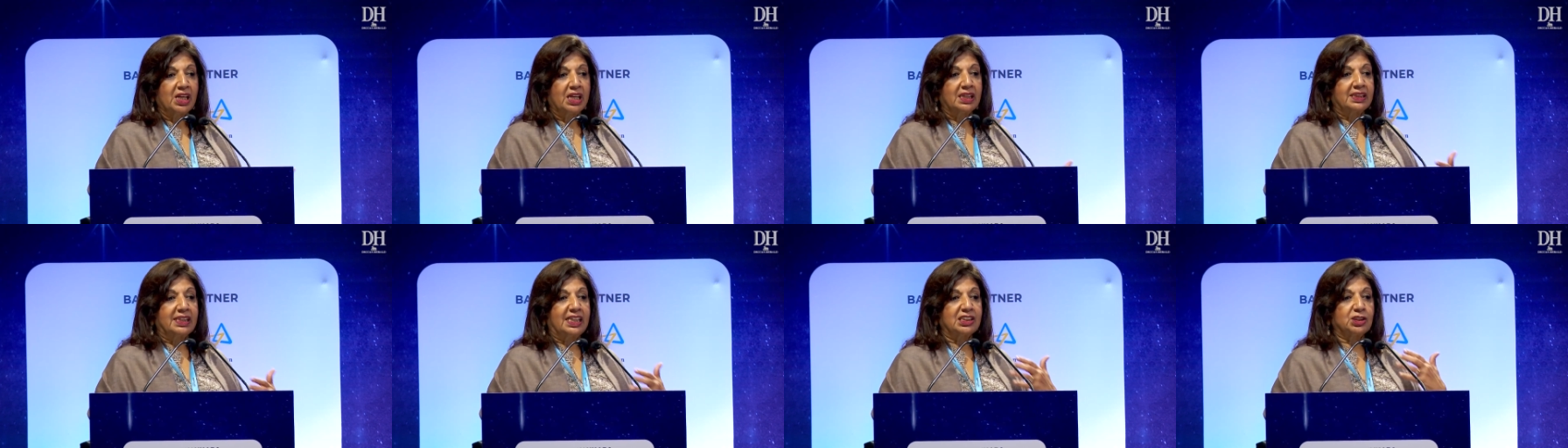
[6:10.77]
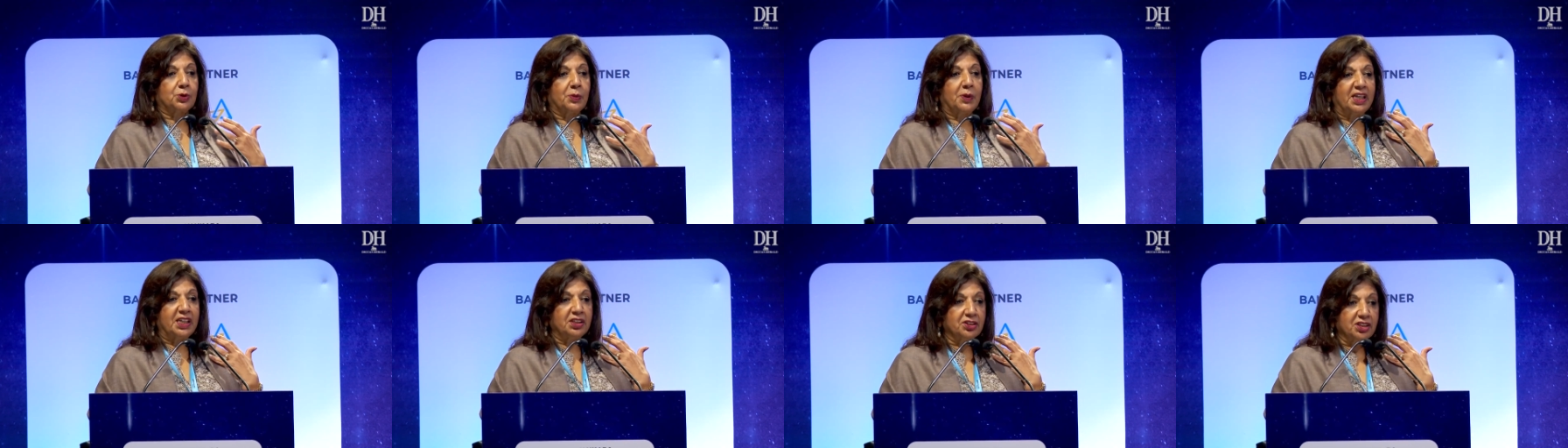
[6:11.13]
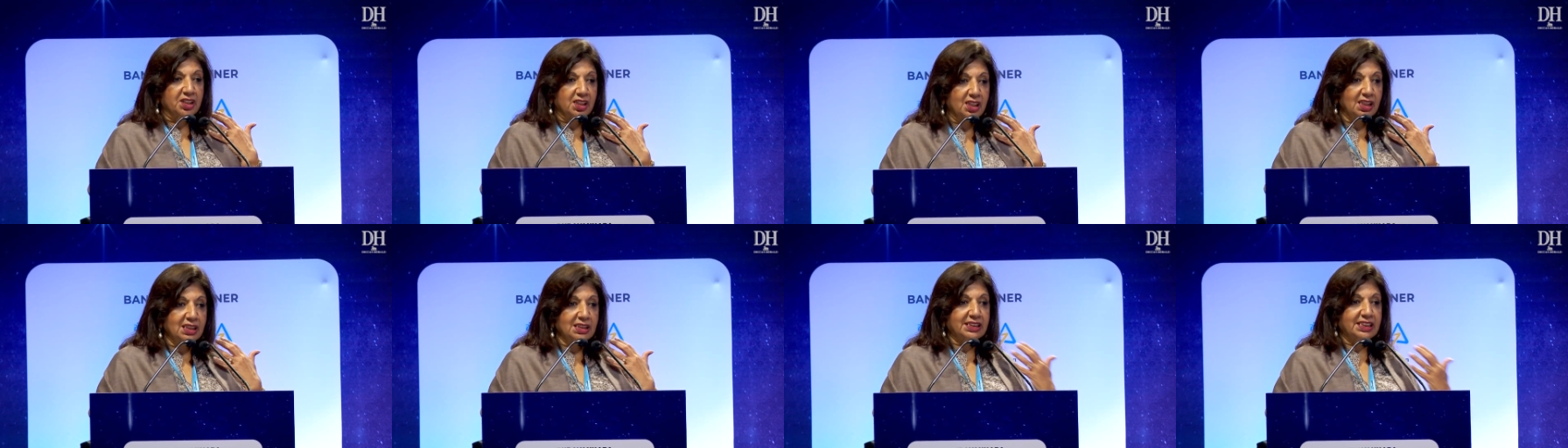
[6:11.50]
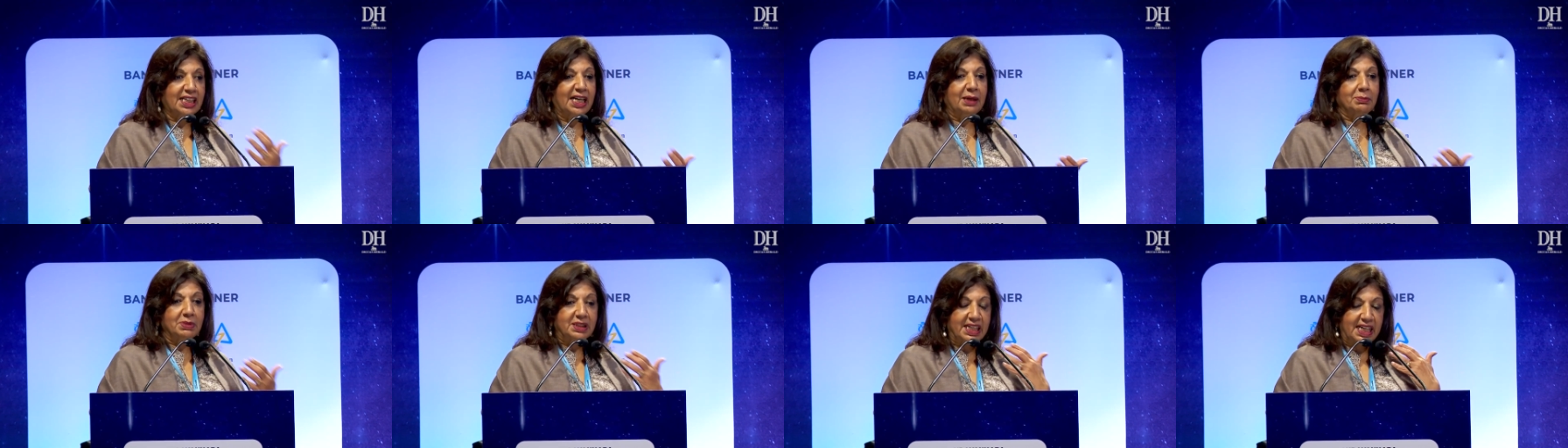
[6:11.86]
That's where
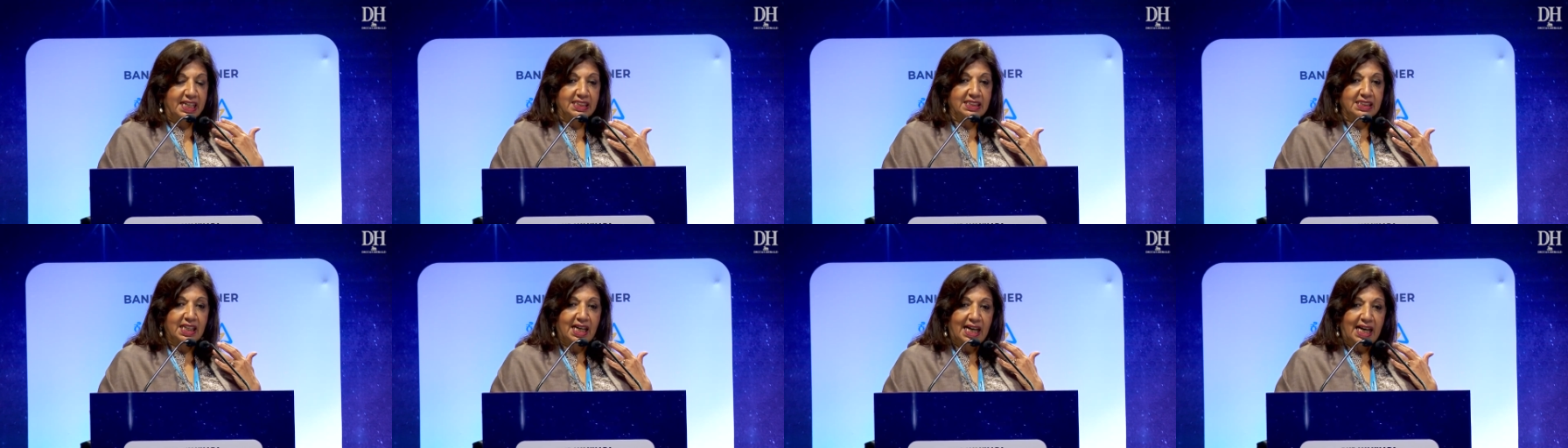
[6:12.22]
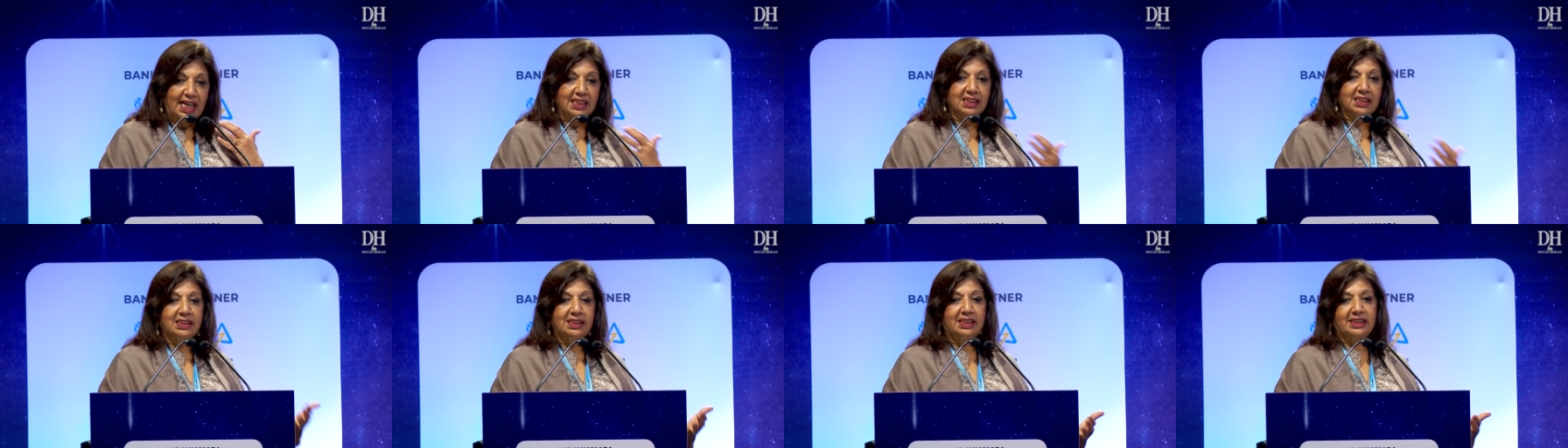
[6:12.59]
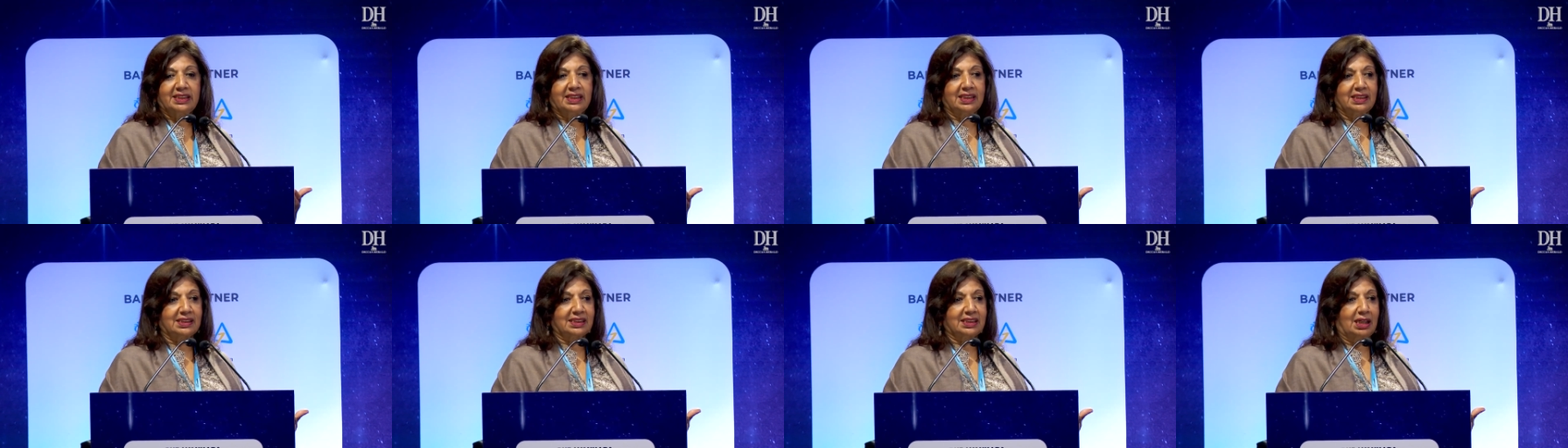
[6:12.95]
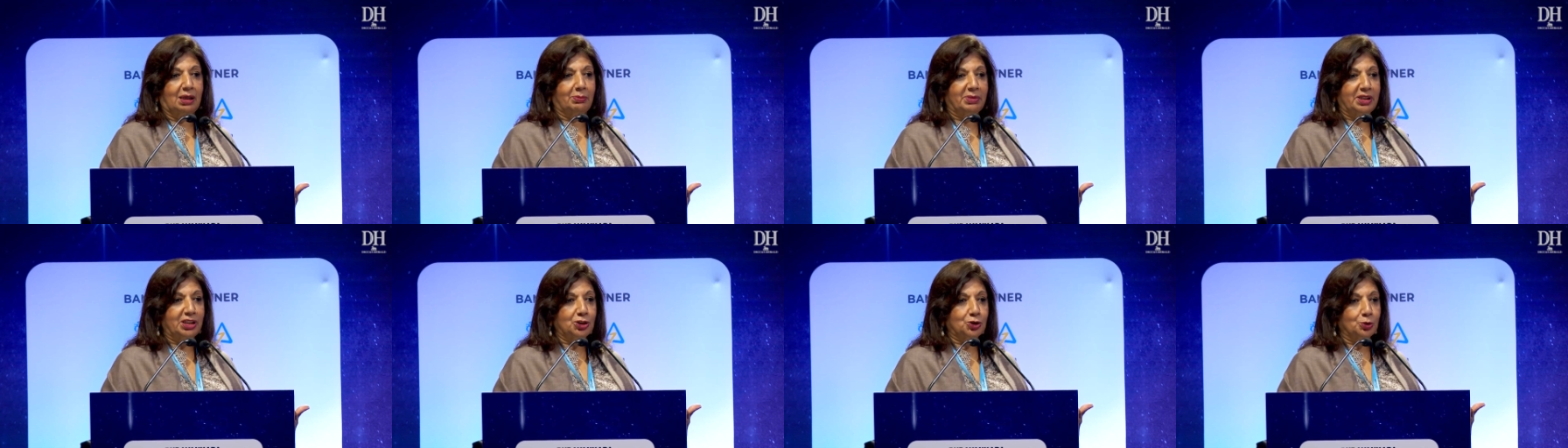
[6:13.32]
real-time data analytics come
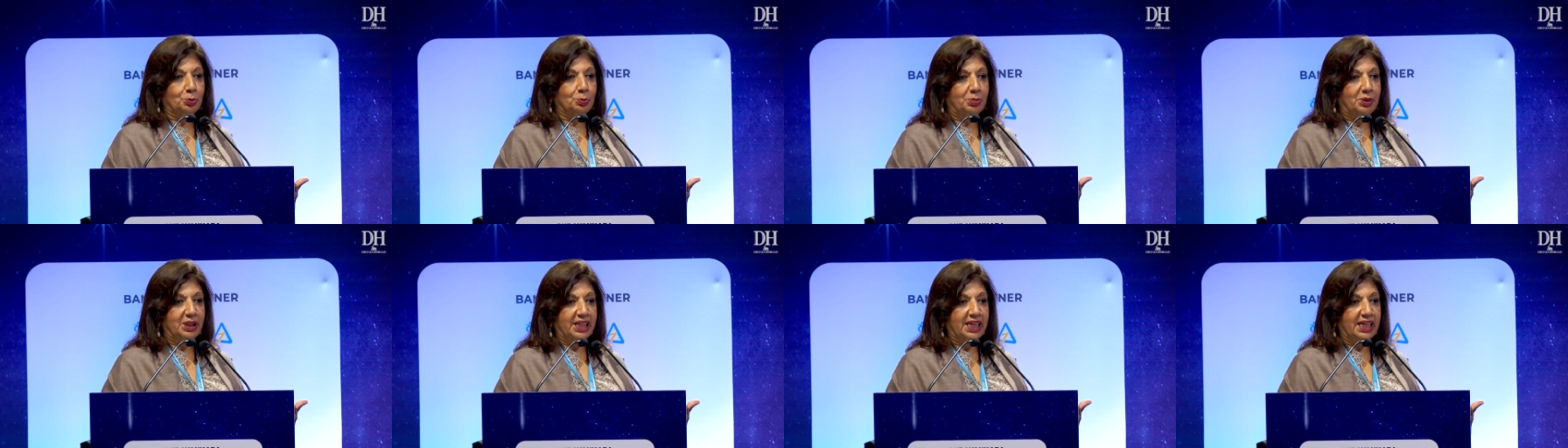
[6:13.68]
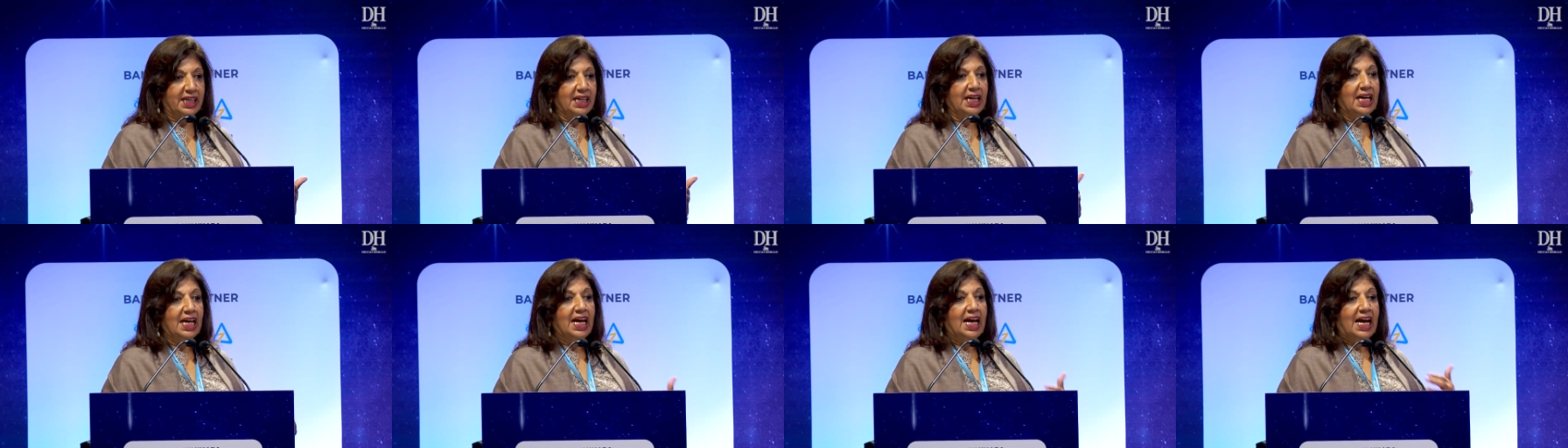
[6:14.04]
into play.